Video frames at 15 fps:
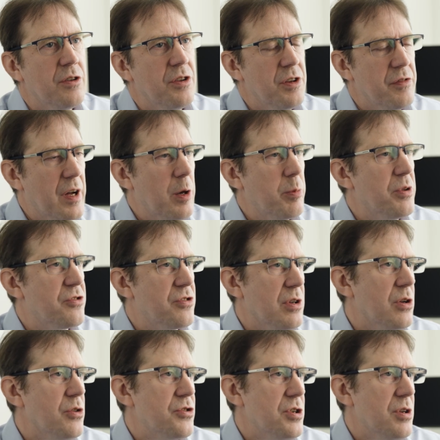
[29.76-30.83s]
to develop a
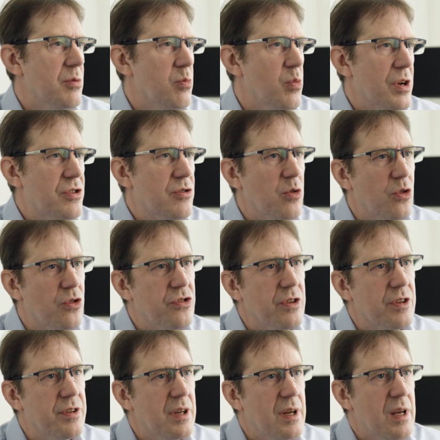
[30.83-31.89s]
solution which looks
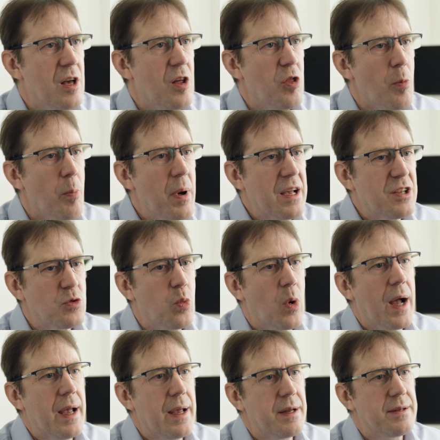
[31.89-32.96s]
at the best
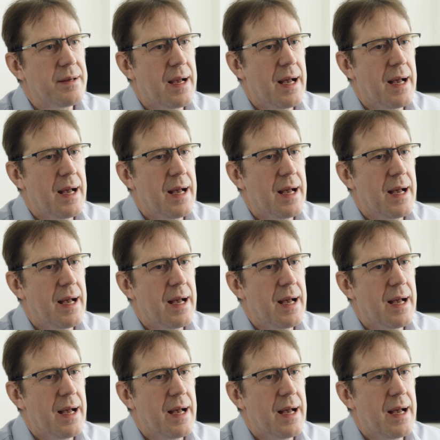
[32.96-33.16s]
way to